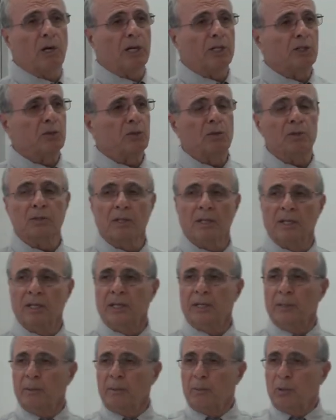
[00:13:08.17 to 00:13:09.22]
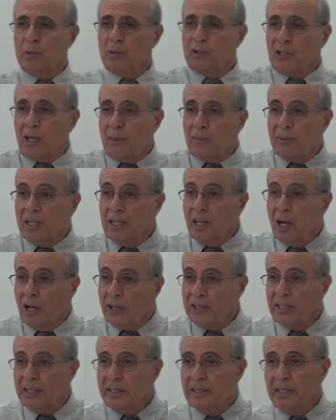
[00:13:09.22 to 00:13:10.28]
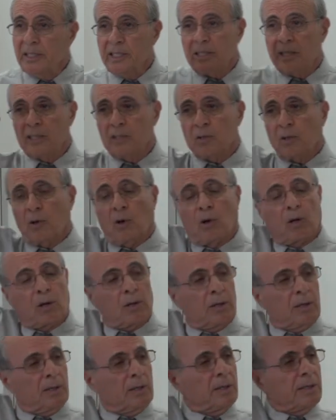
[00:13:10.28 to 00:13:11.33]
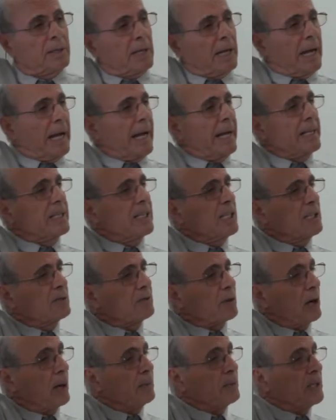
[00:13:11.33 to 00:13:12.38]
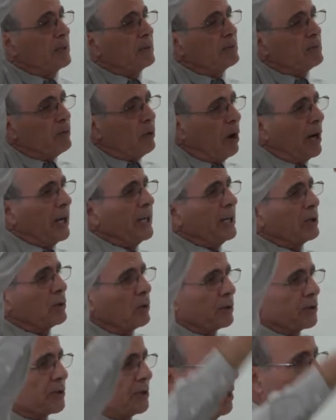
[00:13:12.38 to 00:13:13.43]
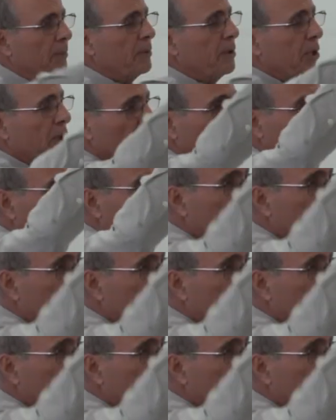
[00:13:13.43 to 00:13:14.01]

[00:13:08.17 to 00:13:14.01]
I should put something underneath it or hang it from the wire or something or